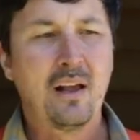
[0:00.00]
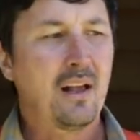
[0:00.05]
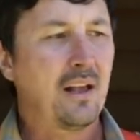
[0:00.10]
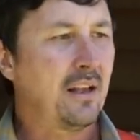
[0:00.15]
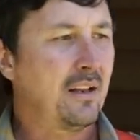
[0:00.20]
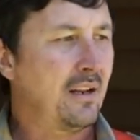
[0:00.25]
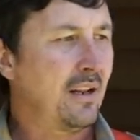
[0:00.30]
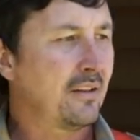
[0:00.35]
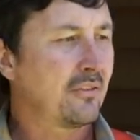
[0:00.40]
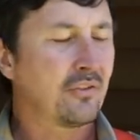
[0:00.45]

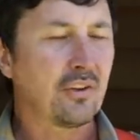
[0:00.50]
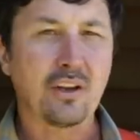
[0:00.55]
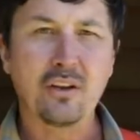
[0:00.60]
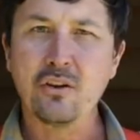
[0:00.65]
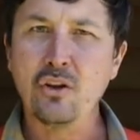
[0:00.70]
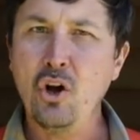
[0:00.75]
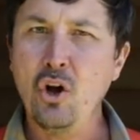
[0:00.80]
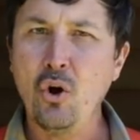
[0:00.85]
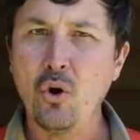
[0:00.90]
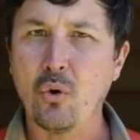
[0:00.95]
and I'd say,
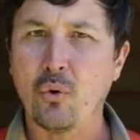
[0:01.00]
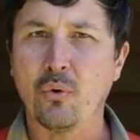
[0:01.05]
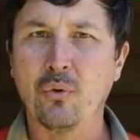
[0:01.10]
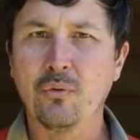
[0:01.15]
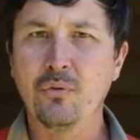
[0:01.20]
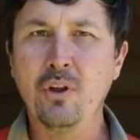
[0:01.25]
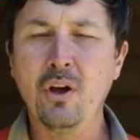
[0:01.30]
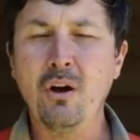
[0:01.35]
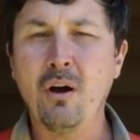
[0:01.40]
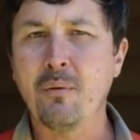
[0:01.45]
no,
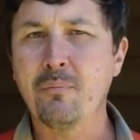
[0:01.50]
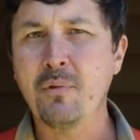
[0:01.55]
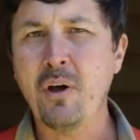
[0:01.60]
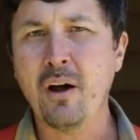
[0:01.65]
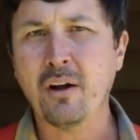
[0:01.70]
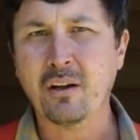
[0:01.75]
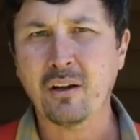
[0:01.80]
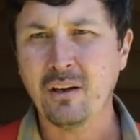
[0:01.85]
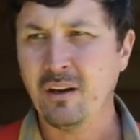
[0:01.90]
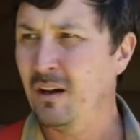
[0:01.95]
no, I'm
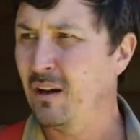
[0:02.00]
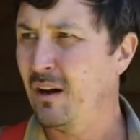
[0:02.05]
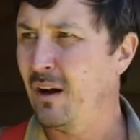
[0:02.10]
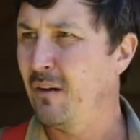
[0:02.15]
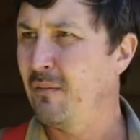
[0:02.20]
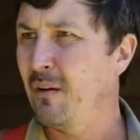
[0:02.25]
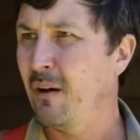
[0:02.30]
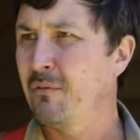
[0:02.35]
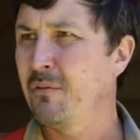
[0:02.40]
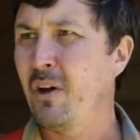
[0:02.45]
not gonna,
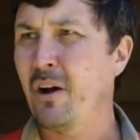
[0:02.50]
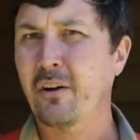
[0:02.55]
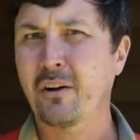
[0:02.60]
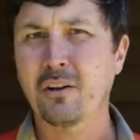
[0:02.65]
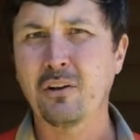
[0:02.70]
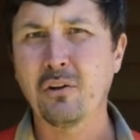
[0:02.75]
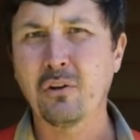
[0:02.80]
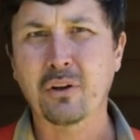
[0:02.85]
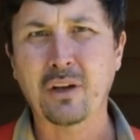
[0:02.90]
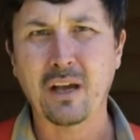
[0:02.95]
I'm not
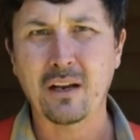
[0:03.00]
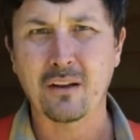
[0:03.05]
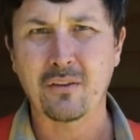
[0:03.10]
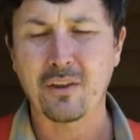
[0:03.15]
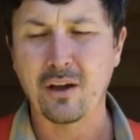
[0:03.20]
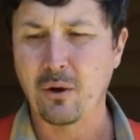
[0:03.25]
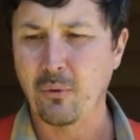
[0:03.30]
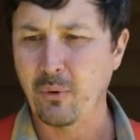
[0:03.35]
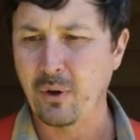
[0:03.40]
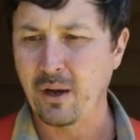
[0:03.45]
gonna look at it
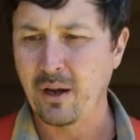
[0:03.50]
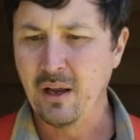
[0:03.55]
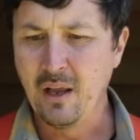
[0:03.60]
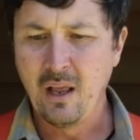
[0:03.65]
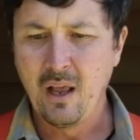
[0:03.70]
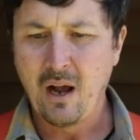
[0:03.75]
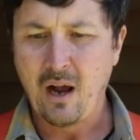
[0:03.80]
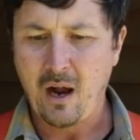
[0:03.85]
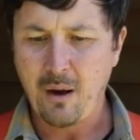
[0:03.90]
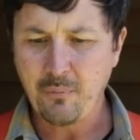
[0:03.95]
that way.
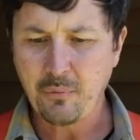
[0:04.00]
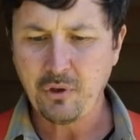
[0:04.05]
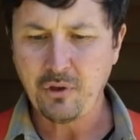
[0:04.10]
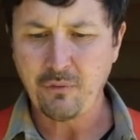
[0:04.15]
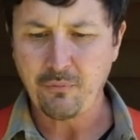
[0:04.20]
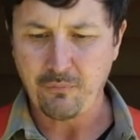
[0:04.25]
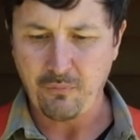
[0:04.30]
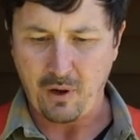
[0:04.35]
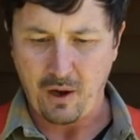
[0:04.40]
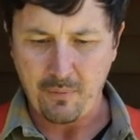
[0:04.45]
I'm
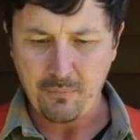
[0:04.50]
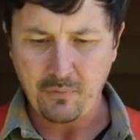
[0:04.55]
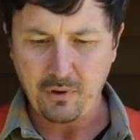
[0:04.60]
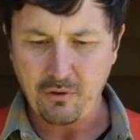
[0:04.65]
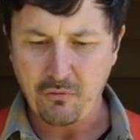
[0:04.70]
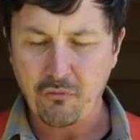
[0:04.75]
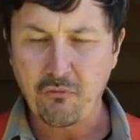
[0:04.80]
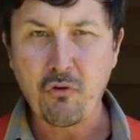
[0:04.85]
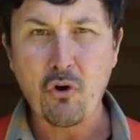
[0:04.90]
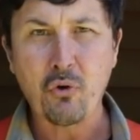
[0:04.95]
gonna, I'm
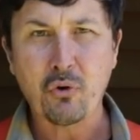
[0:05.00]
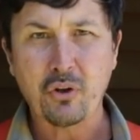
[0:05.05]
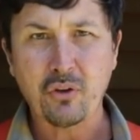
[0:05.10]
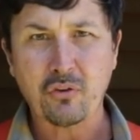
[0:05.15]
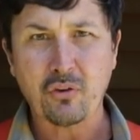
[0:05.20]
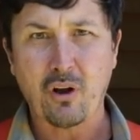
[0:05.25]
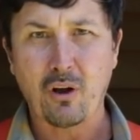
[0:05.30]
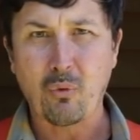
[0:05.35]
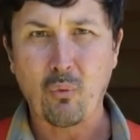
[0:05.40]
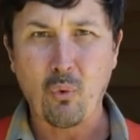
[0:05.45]
gonna
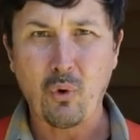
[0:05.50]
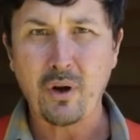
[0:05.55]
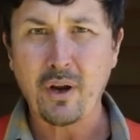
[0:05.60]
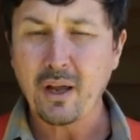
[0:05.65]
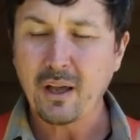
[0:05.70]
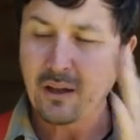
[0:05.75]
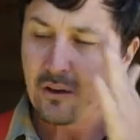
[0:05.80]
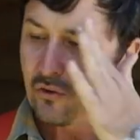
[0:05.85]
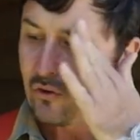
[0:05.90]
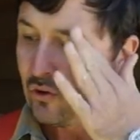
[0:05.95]
focus on what
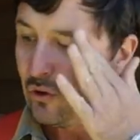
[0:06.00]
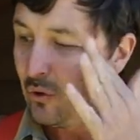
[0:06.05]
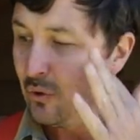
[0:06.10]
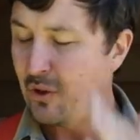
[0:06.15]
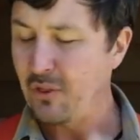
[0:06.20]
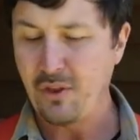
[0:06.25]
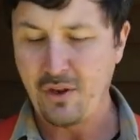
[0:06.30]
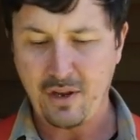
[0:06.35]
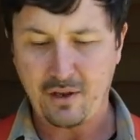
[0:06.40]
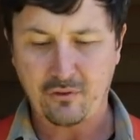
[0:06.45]
I can do
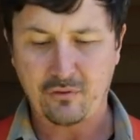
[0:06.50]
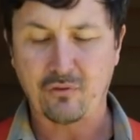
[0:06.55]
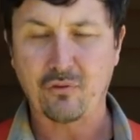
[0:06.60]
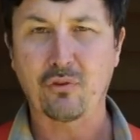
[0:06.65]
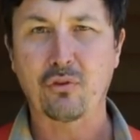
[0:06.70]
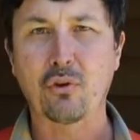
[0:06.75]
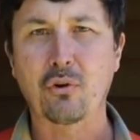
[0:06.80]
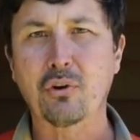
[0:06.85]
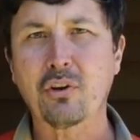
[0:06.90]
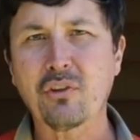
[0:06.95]
in the next
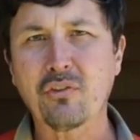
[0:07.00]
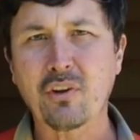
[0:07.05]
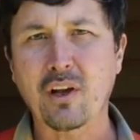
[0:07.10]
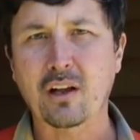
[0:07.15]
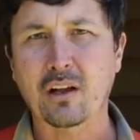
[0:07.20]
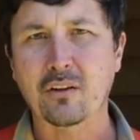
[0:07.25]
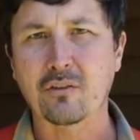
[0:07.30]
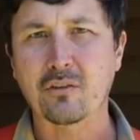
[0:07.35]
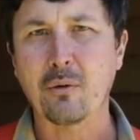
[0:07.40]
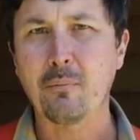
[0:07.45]
30
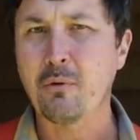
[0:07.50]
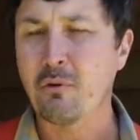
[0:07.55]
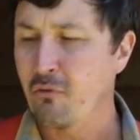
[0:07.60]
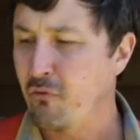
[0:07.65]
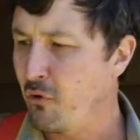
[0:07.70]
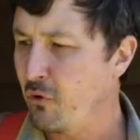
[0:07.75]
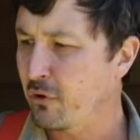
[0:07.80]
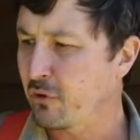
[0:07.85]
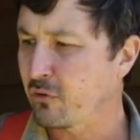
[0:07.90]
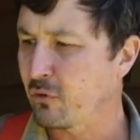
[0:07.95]
seconds. I'm gonna
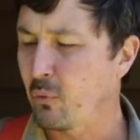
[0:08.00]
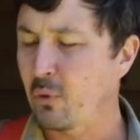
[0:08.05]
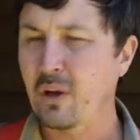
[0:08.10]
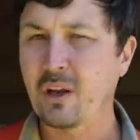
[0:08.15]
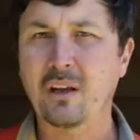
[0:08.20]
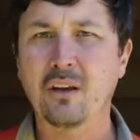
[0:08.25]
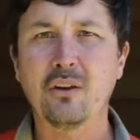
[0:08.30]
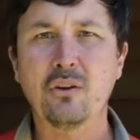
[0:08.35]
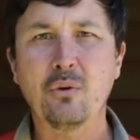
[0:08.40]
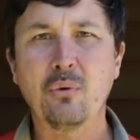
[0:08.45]
focus on what
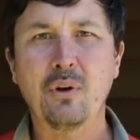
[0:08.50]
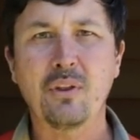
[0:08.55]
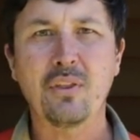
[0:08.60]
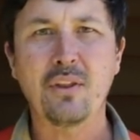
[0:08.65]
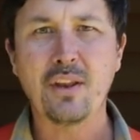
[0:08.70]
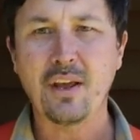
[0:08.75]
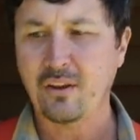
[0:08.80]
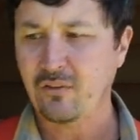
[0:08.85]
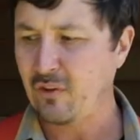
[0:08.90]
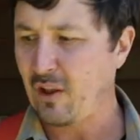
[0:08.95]
I can do in the
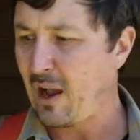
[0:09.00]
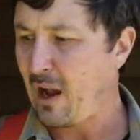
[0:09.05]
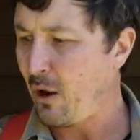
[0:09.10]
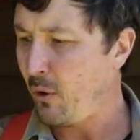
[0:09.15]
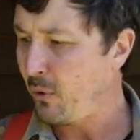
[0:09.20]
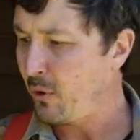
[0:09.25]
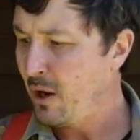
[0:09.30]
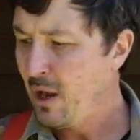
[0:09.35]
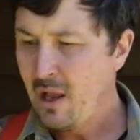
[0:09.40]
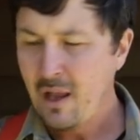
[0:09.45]
next
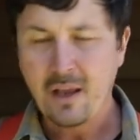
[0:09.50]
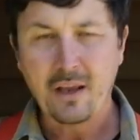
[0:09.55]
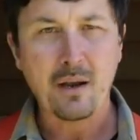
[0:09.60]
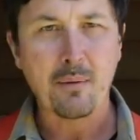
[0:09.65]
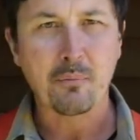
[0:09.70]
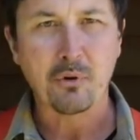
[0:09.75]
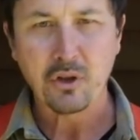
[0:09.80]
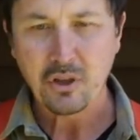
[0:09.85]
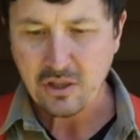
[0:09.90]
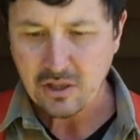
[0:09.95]
hour, and
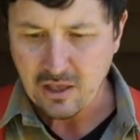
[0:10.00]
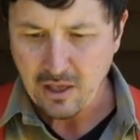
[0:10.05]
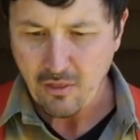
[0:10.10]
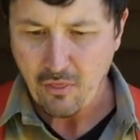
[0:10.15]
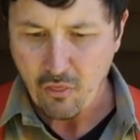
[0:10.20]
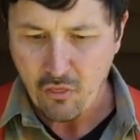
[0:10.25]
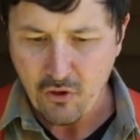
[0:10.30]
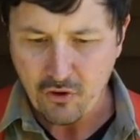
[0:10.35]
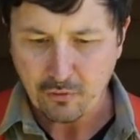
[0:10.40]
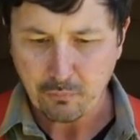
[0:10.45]
I'm gonna
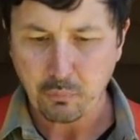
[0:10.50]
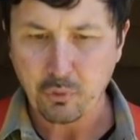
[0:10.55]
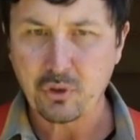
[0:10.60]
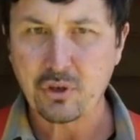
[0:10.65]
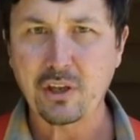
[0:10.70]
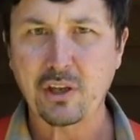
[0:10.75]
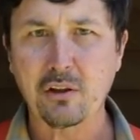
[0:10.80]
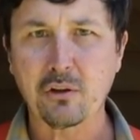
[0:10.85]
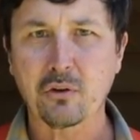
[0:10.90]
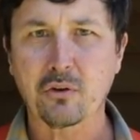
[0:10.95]
get this
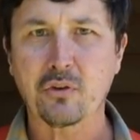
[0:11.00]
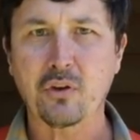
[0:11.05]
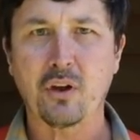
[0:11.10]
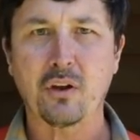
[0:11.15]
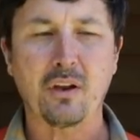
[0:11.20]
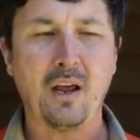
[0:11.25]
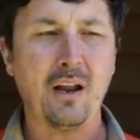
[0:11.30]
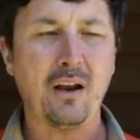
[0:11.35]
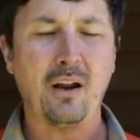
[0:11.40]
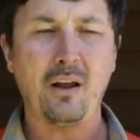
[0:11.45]
particular
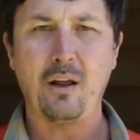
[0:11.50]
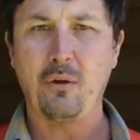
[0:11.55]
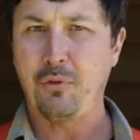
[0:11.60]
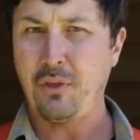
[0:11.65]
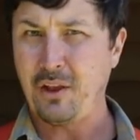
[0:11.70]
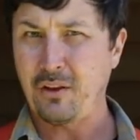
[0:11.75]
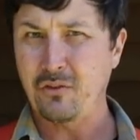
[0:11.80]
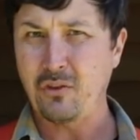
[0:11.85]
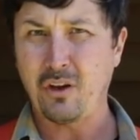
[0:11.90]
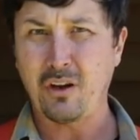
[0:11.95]
done I,
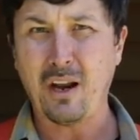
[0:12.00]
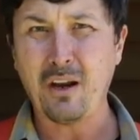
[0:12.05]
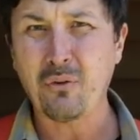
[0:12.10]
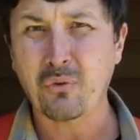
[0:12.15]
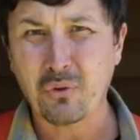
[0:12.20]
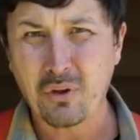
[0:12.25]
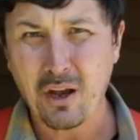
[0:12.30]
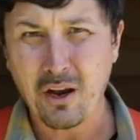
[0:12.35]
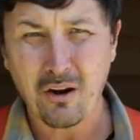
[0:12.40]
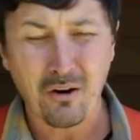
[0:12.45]
thing done. I
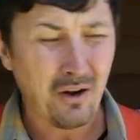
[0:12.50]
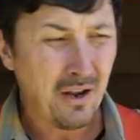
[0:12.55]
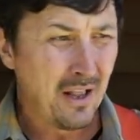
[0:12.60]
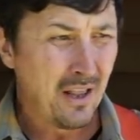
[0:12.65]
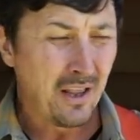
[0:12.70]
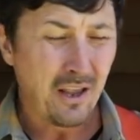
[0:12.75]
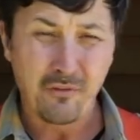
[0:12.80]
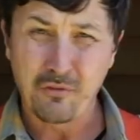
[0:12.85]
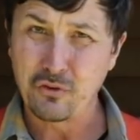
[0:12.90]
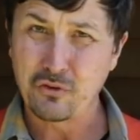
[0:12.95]
don't care
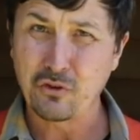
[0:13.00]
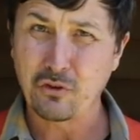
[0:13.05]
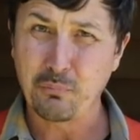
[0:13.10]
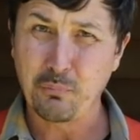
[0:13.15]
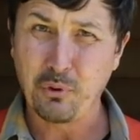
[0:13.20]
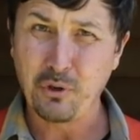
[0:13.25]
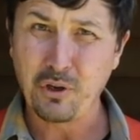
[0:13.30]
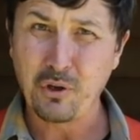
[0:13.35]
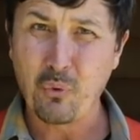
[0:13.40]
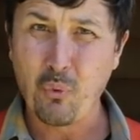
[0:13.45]
if it's just
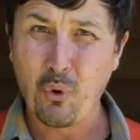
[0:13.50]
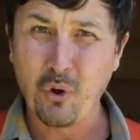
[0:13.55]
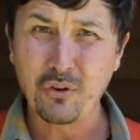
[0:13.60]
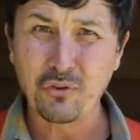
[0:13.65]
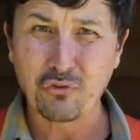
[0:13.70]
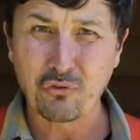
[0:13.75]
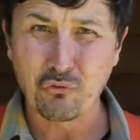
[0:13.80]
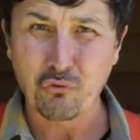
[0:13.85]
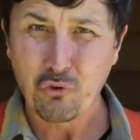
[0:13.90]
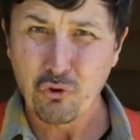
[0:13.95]
putting
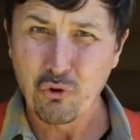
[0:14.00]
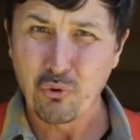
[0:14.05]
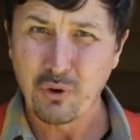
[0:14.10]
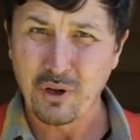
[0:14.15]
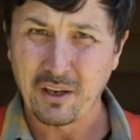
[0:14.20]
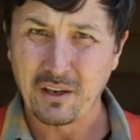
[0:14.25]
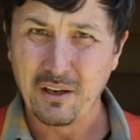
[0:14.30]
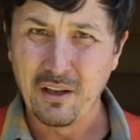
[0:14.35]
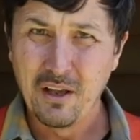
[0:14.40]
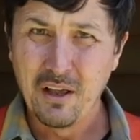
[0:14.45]
one screw
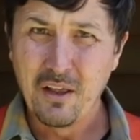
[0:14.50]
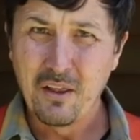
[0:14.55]
in.